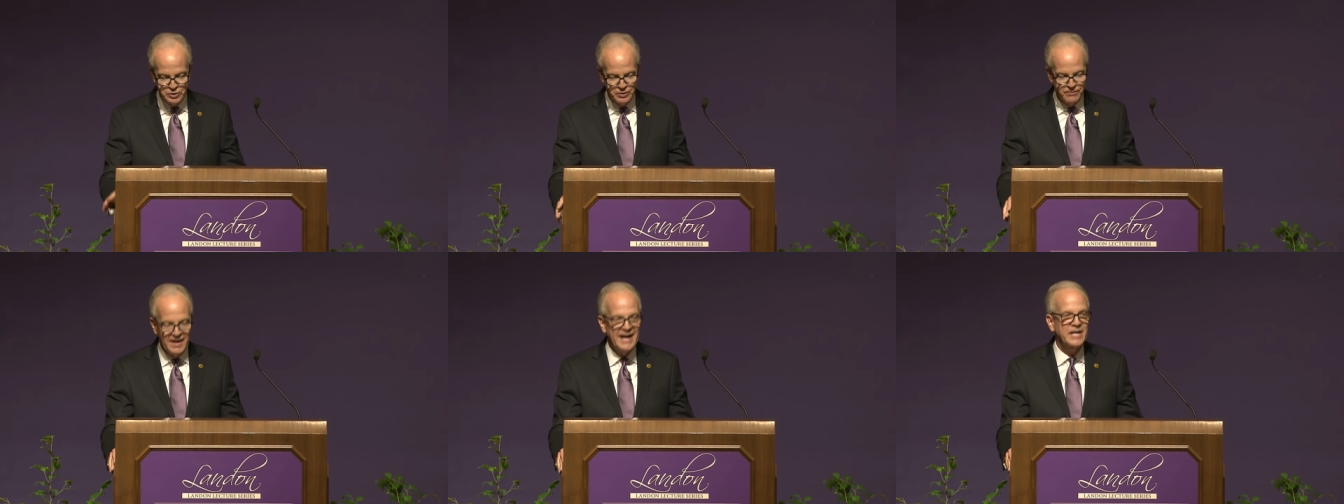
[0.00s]

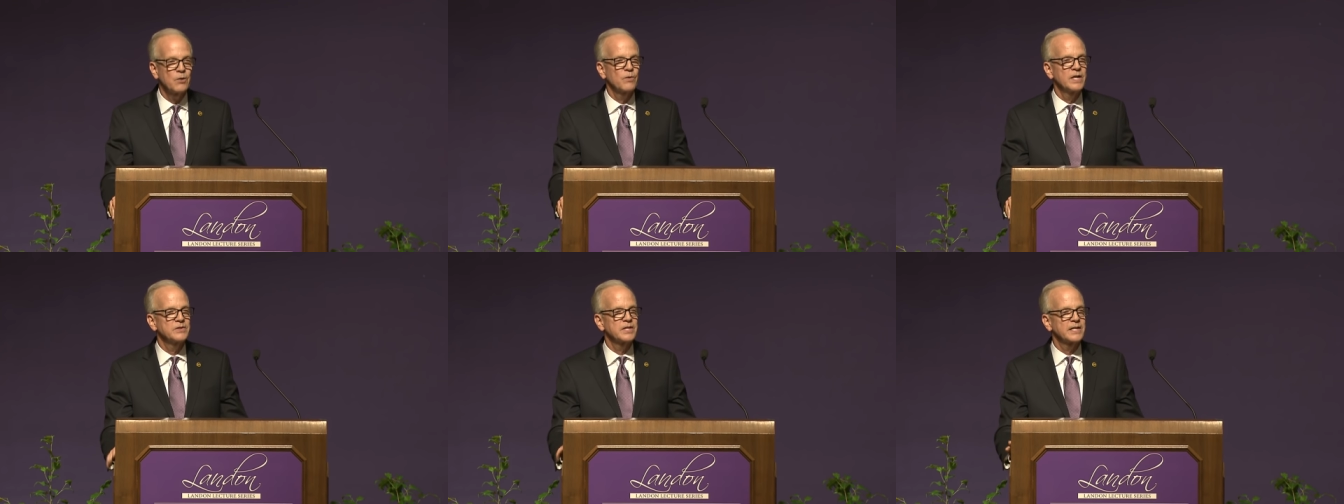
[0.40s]
to
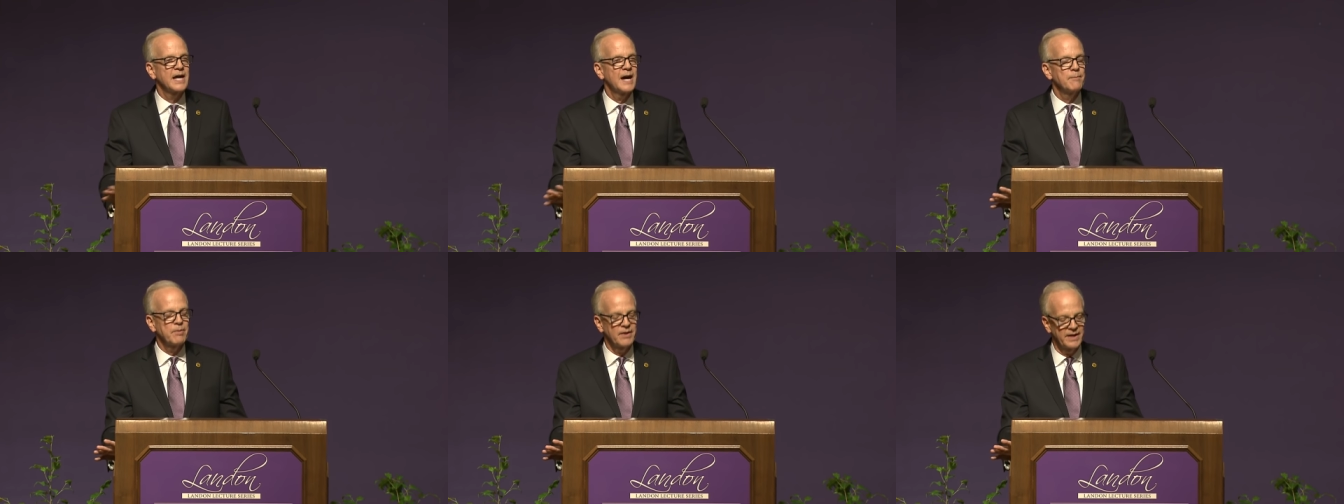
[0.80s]
evacuate the
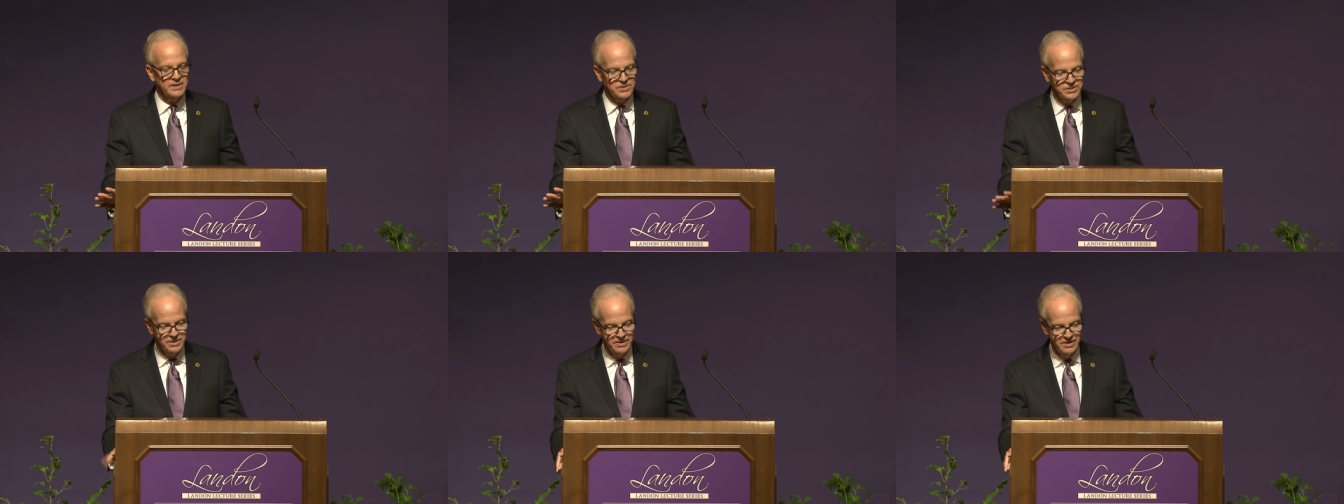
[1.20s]

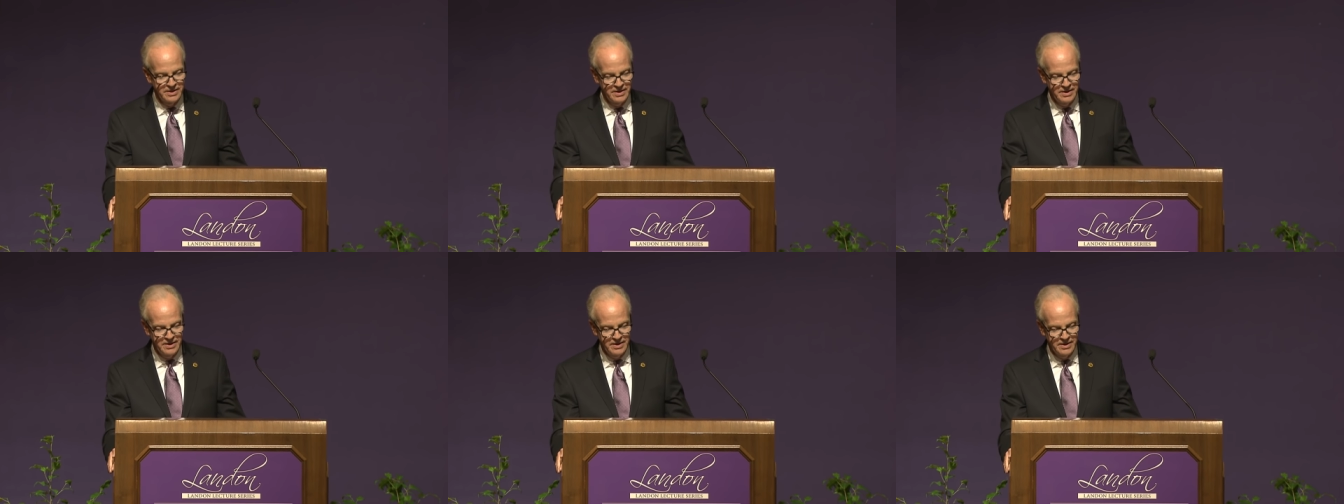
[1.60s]
complex.
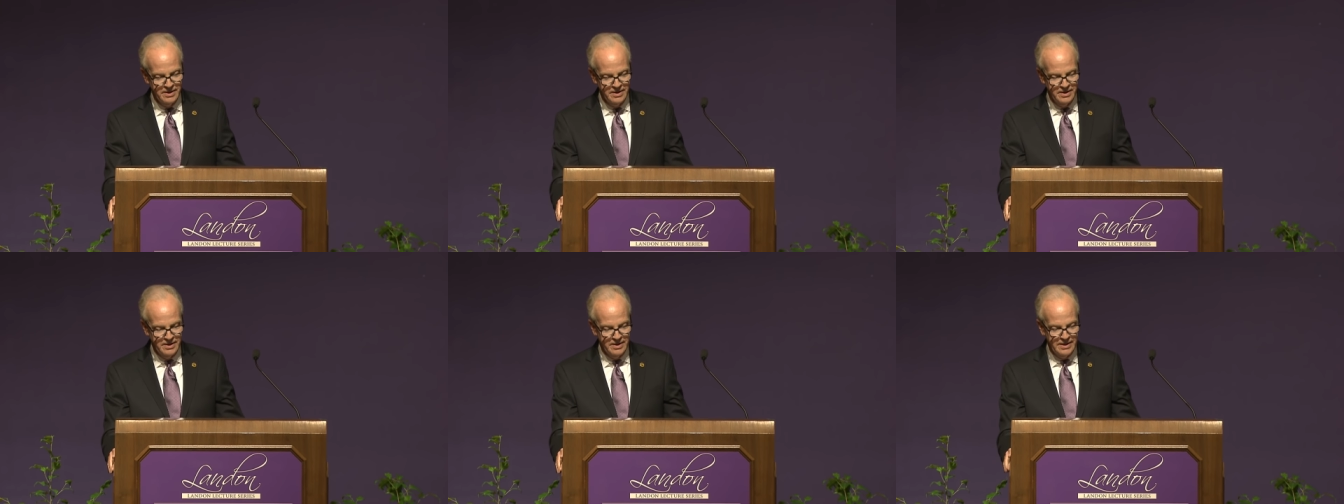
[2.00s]

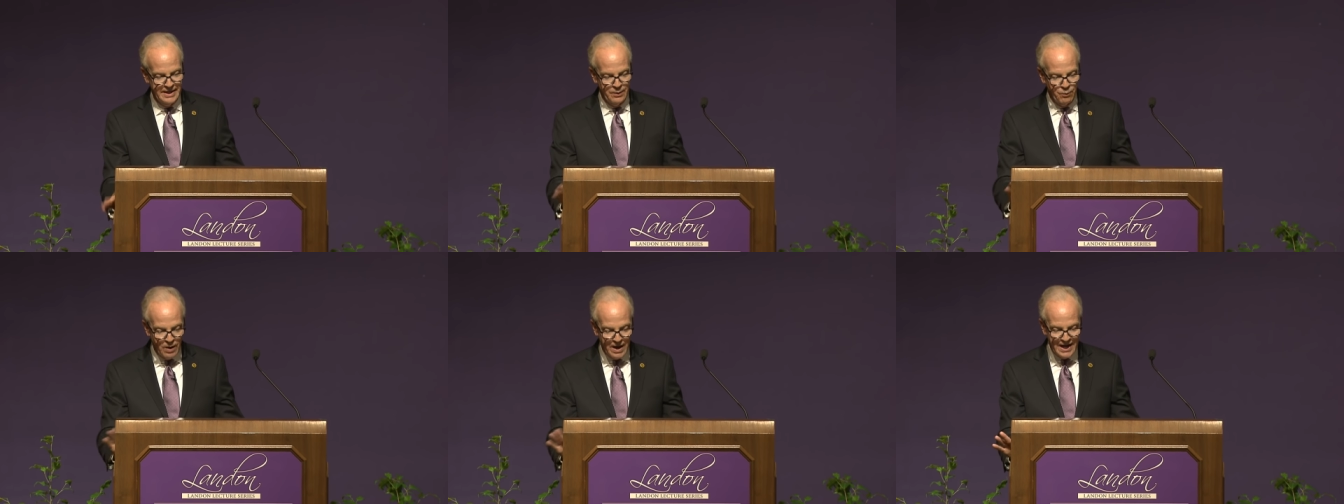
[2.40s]

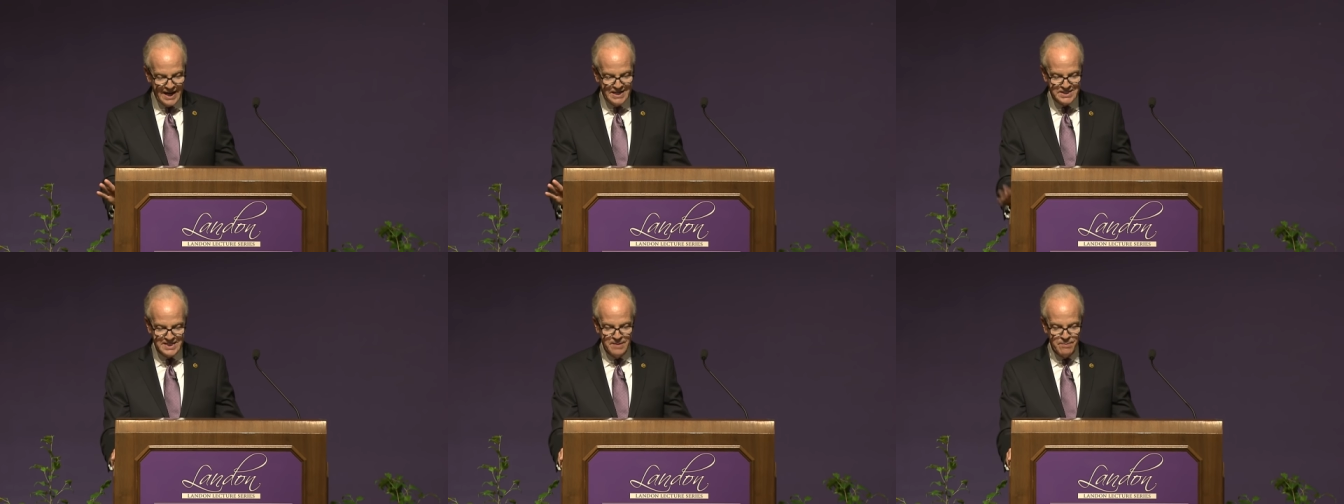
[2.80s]
And while
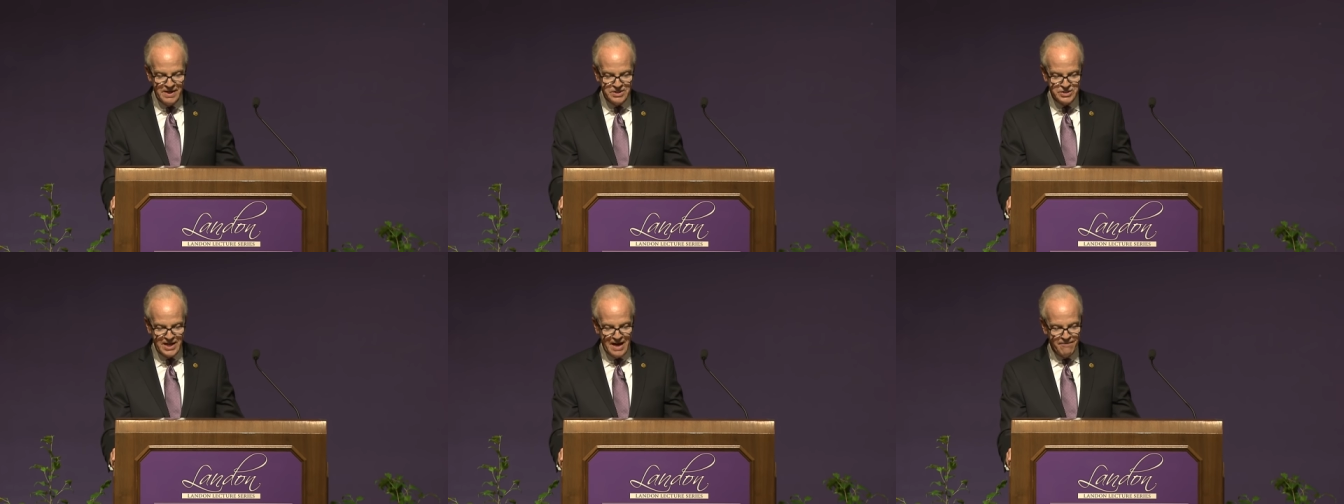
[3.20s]
I sent my
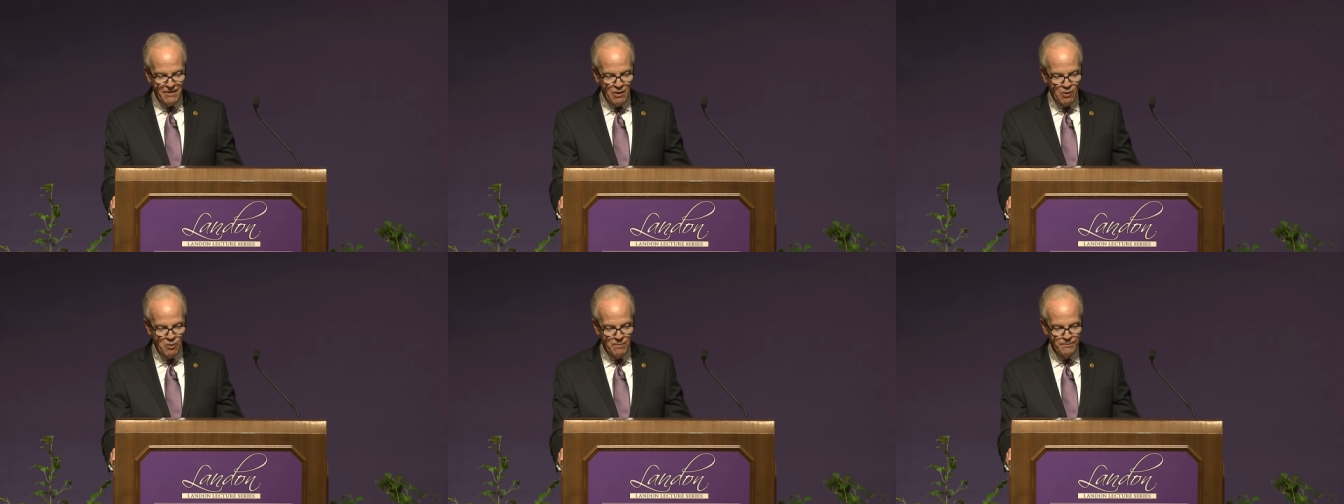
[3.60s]
staff
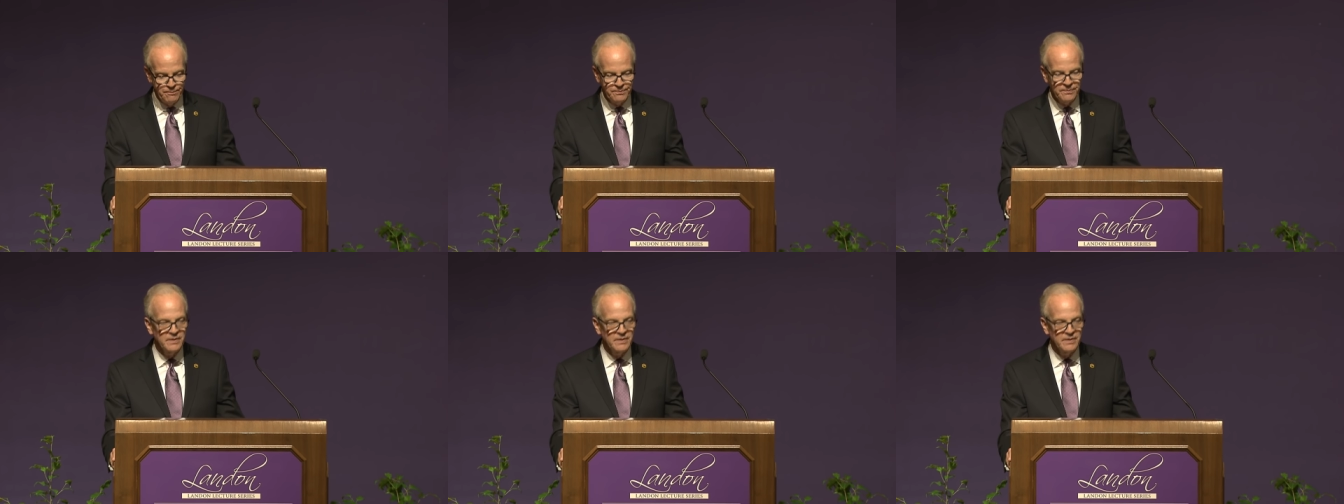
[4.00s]
home,